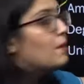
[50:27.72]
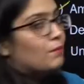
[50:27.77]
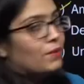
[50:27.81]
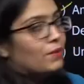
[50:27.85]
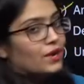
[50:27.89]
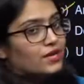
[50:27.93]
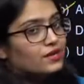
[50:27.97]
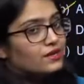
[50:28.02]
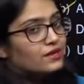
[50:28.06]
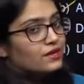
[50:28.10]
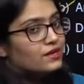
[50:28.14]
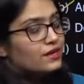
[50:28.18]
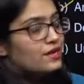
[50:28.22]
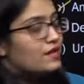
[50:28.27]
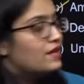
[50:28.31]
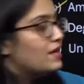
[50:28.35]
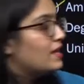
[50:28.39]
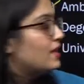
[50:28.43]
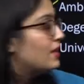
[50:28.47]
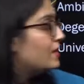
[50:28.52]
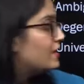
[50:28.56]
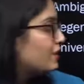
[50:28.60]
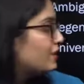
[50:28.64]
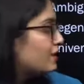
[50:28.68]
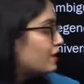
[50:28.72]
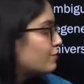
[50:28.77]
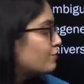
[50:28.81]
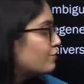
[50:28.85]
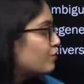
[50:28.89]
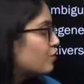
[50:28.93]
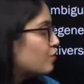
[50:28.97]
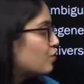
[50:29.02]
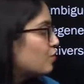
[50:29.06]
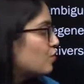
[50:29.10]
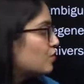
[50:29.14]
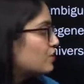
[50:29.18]
But here if
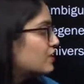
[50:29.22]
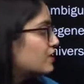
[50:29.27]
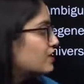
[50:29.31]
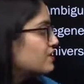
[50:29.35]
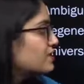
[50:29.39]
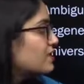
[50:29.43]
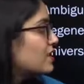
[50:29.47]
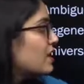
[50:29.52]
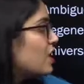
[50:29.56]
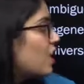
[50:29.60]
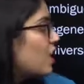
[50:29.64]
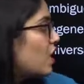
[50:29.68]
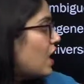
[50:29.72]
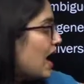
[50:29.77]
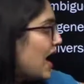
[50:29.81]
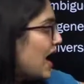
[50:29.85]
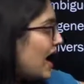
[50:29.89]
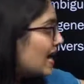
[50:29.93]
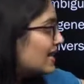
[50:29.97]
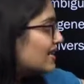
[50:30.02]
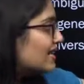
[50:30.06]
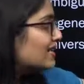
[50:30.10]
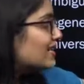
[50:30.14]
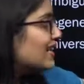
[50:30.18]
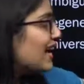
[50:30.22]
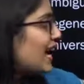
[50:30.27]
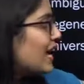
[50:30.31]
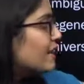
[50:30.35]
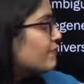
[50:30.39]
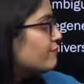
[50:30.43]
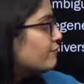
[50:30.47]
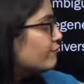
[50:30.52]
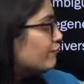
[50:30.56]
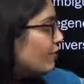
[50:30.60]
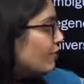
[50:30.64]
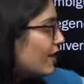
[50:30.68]
you notice, at a
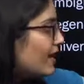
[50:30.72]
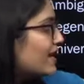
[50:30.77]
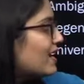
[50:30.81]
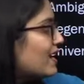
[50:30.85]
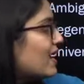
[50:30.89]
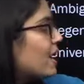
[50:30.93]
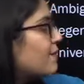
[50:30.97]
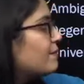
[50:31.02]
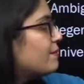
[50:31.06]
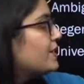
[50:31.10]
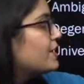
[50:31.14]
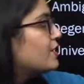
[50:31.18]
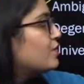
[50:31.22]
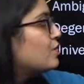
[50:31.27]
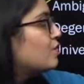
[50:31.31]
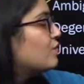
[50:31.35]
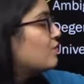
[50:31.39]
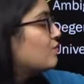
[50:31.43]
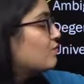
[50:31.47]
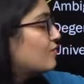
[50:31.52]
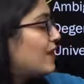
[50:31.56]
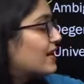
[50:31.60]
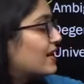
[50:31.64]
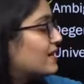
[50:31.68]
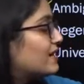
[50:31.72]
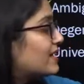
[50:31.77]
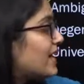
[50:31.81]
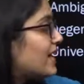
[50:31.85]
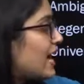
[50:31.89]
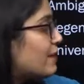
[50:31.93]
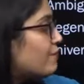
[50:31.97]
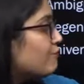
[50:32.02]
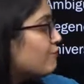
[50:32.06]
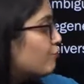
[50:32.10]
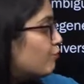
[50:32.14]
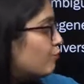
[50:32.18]
time
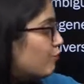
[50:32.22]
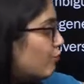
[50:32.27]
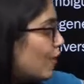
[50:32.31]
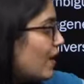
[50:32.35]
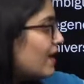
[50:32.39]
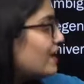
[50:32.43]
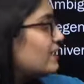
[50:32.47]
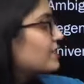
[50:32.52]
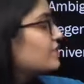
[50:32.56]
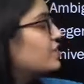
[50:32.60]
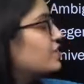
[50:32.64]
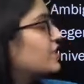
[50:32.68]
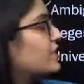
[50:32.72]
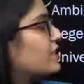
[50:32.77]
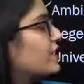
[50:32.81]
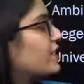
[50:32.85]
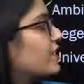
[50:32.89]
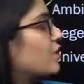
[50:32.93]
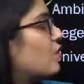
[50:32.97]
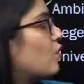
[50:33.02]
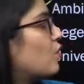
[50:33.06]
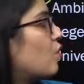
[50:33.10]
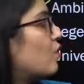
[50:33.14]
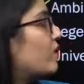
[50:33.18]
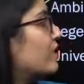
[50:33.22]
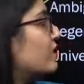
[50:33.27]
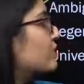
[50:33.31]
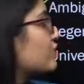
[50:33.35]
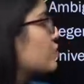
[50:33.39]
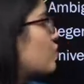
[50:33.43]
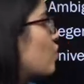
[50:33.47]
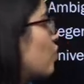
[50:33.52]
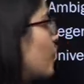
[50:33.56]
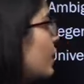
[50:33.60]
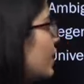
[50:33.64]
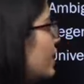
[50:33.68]
one genetic code is
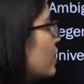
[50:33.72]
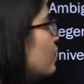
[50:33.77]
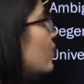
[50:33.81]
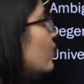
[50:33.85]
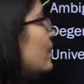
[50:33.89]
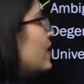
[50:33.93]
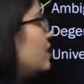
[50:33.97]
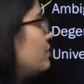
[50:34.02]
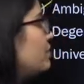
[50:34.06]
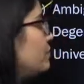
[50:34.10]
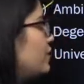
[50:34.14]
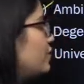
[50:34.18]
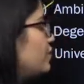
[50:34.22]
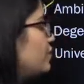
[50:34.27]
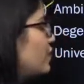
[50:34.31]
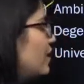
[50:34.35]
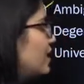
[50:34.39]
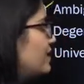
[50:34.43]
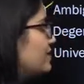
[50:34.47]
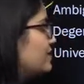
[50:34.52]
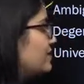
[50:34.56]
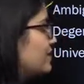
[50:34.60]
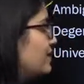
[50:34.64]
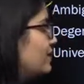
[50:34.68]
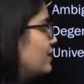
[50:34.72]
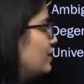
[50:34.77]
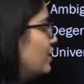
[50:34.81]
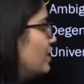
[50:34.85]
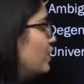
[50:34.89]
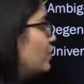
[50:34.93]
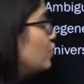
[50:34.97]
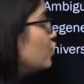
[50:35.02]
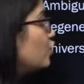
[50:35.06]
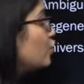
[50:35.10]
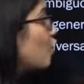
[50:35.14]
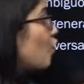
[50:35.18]
coding one amino acid.
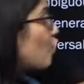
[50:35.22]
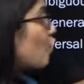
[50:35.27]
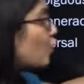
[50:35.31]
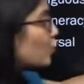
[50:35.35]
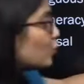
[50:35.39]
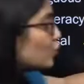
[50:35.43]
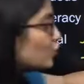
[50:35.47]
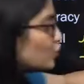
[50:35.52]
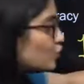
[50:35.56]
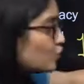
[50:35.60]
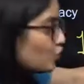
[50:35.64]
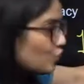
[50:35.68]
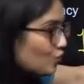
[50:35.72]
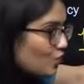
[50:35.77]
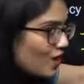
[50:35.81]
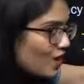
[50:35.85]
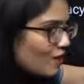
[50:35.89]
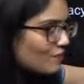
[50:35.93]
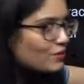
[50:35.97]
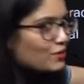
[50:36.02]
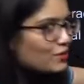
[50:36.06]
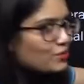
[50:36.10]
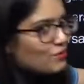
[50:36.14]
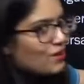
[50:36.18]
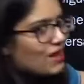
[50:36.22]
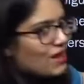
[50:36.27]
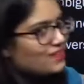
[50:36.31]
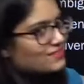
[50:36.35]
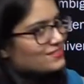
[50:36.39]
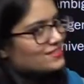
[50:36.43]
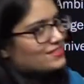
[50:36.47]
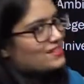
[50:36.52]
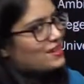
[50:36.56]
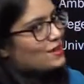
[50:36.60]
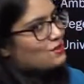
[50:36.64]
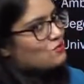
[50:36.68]
No two amino
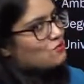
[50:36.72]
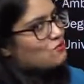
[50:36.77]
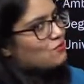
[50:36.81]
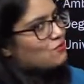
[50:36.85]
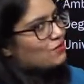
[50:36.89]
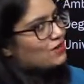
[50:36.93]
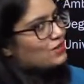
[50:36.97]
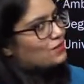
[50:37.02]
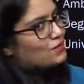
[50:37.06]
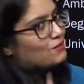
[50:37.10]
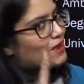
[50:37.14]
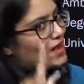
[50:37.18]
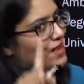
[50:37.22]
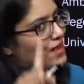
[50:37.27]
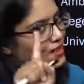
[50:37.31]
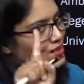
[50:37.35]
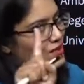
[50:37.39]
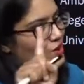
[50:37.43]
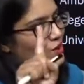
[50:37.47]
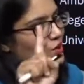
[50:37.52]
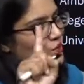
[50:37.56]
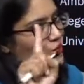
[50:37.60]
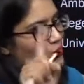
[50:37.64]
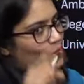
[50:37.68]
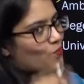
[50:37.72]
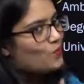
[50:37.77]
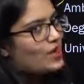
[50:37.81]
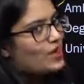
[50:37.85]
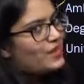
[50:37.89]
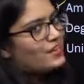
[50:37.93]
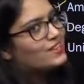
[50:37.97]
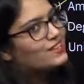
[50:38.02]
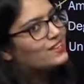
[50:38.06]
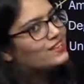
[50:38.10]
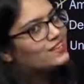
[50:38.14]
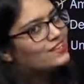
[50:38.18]
acids are coded by
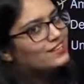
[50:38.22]
one